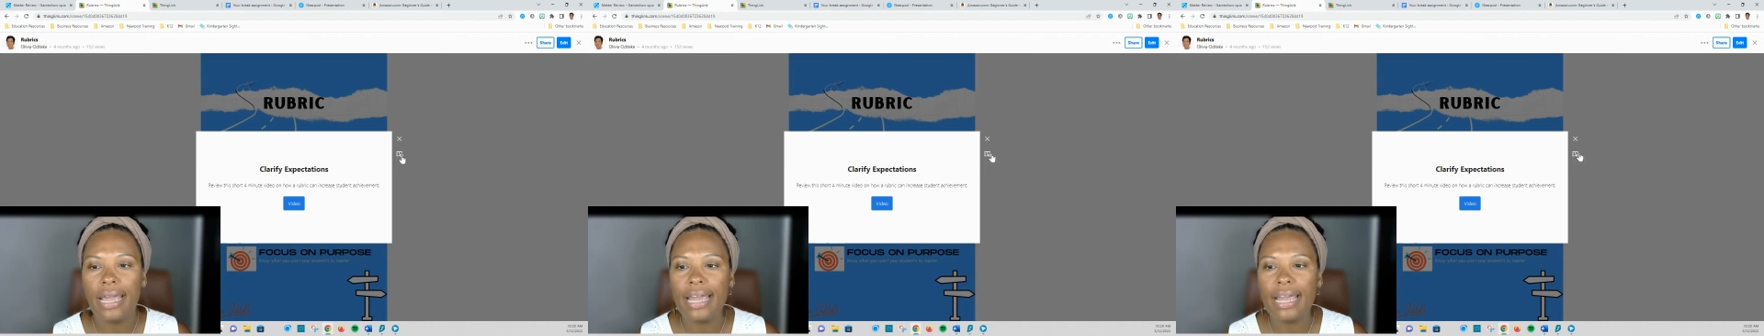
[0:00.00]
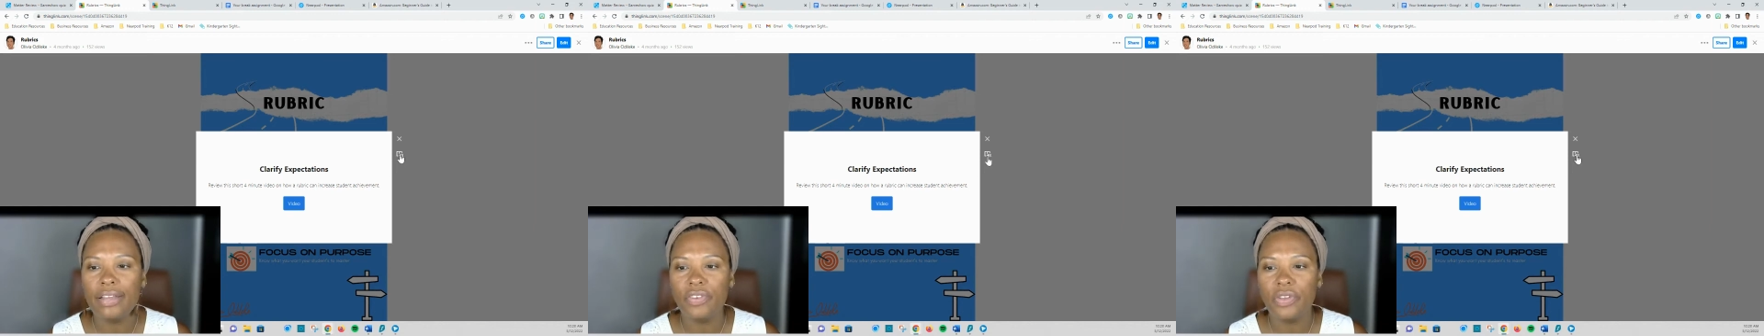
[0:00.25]

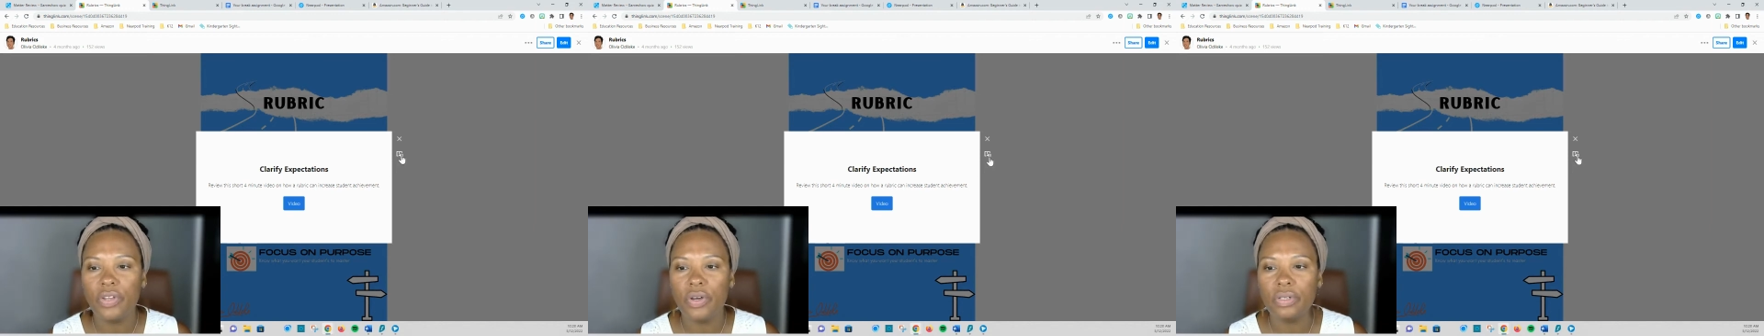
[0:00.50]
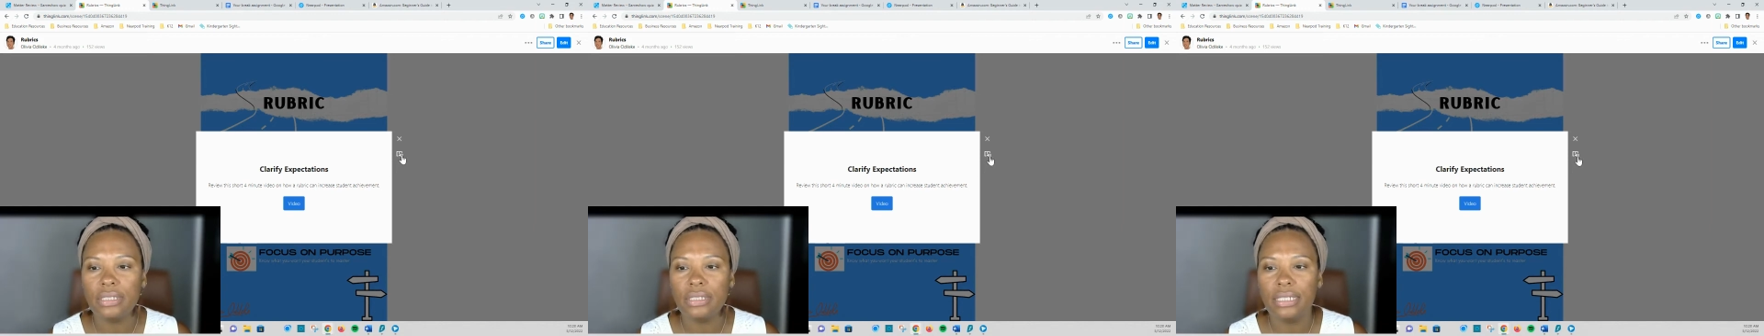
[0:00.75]
And if you
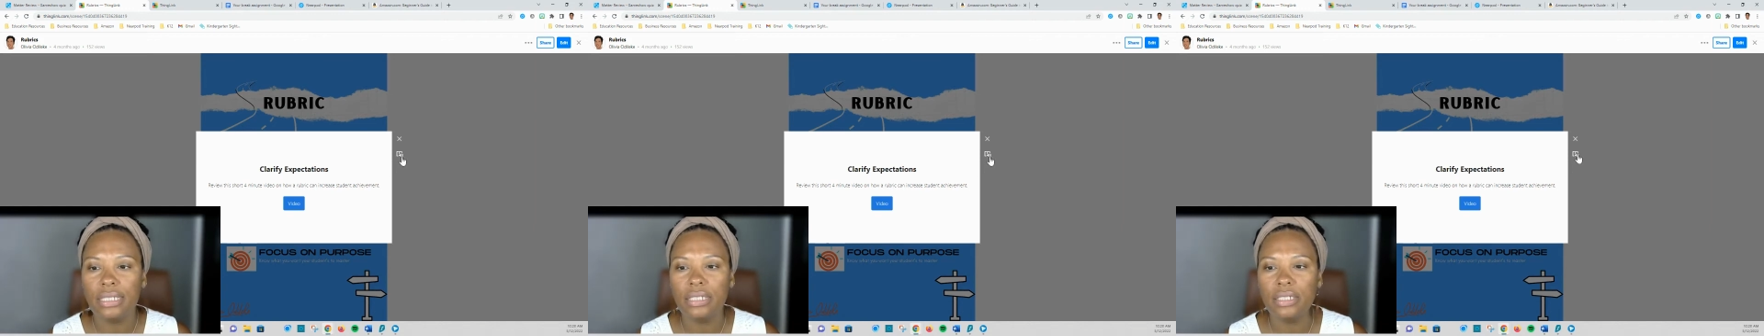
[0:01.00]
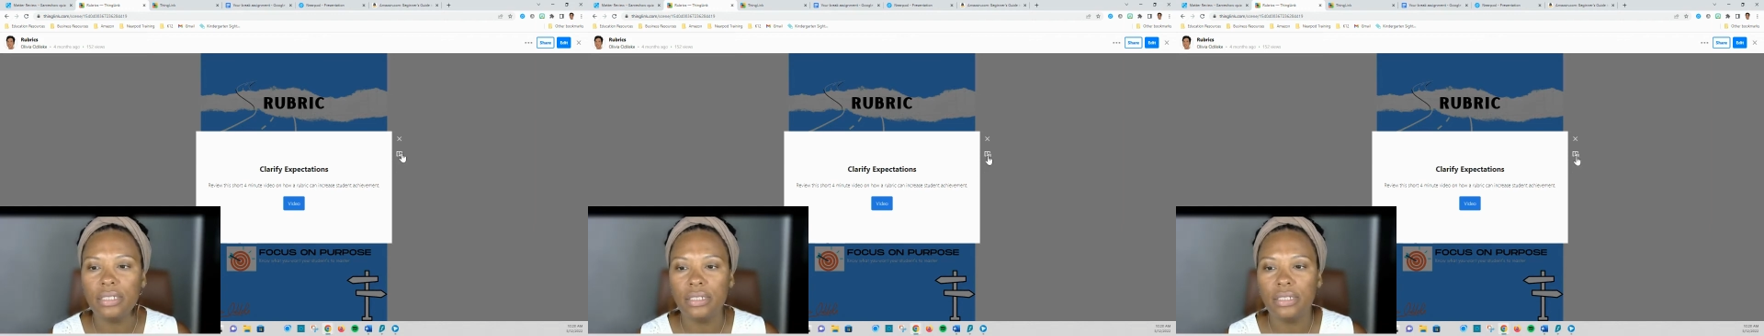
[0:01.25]
notice
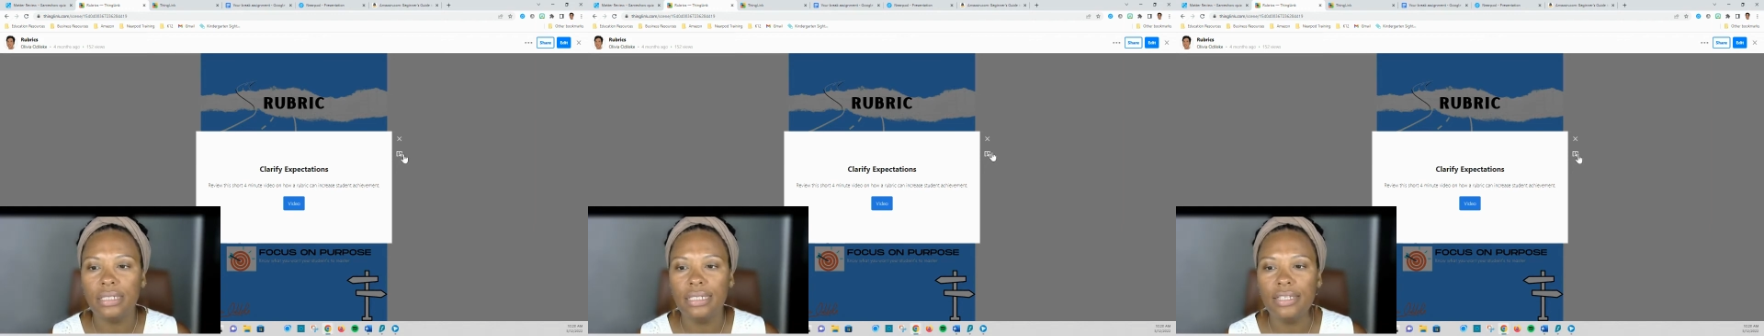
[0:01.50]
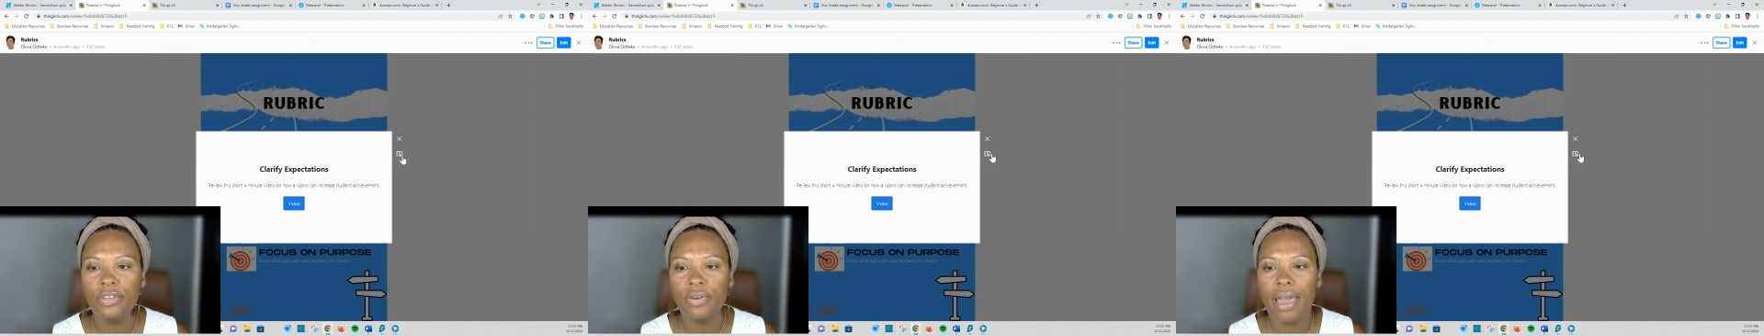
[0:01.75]
here,
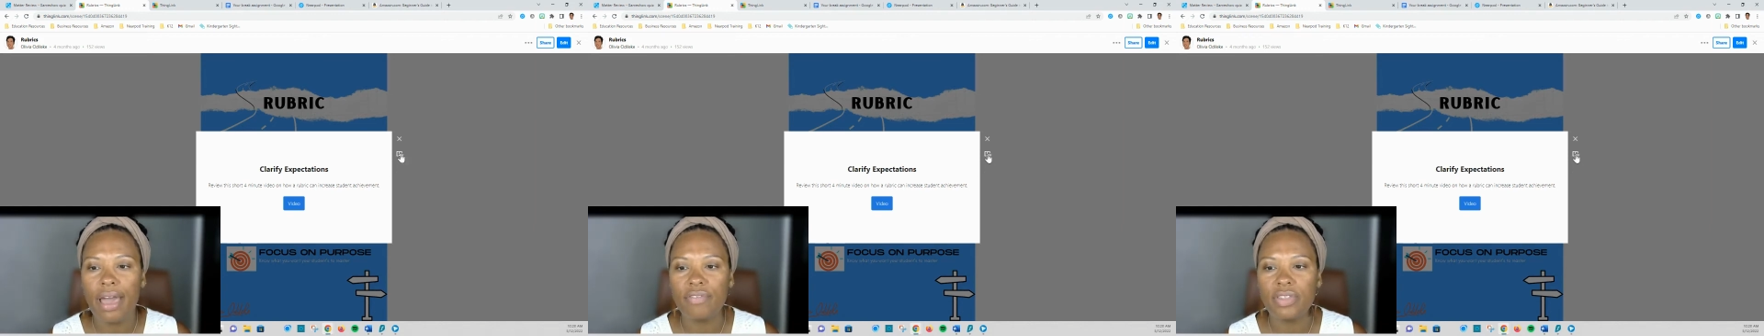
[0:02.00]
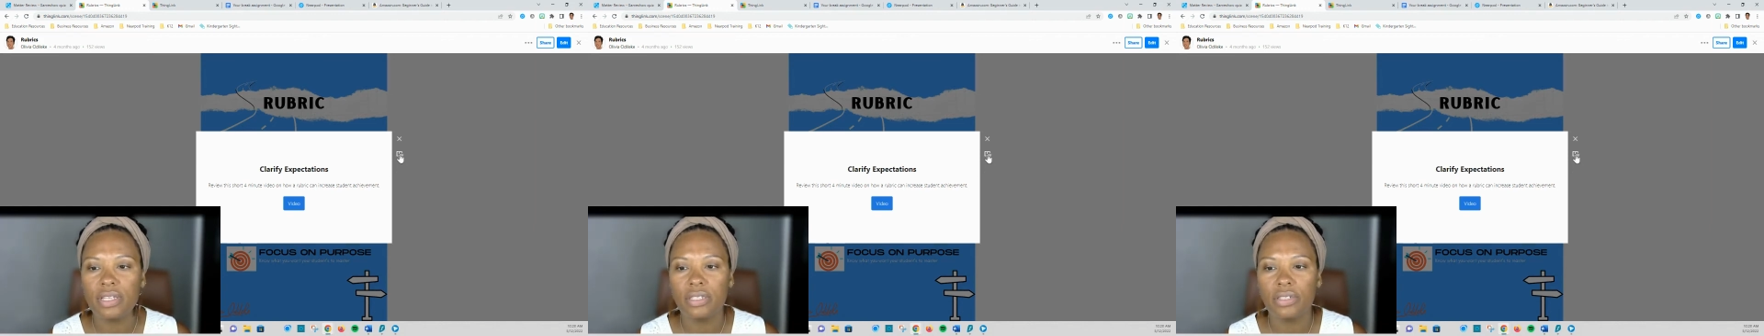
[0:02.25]
you have
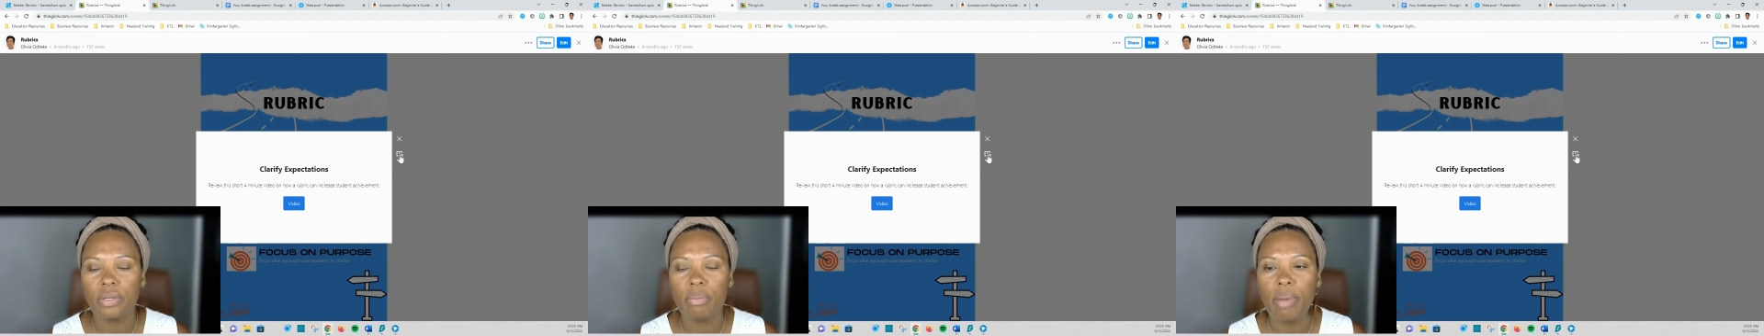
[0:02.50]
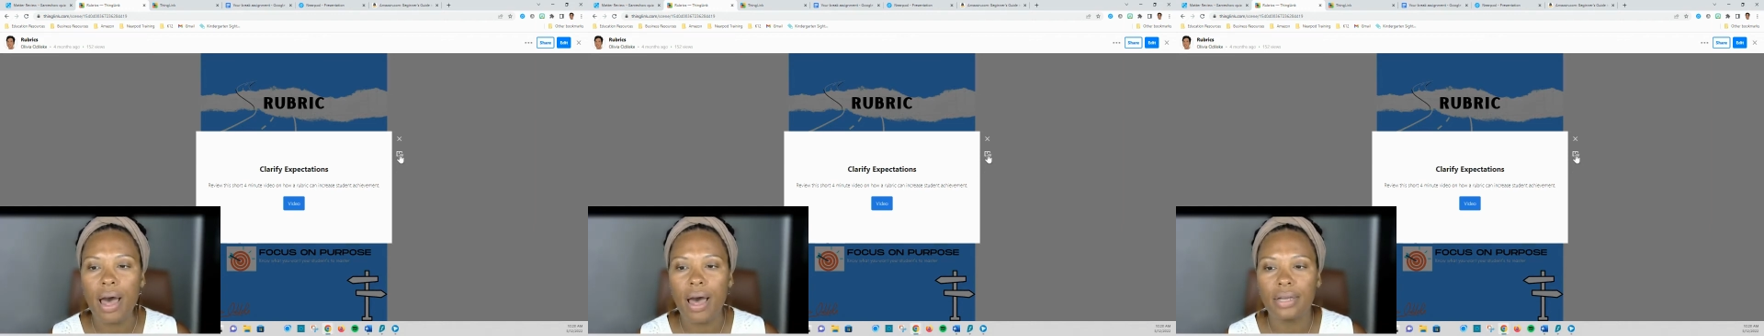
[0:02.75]
the little
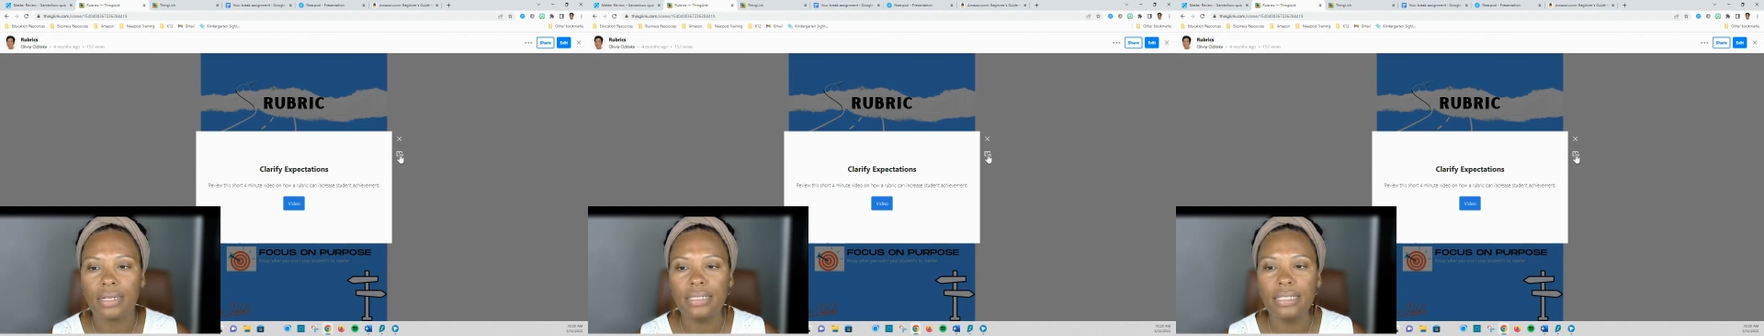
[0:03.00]
box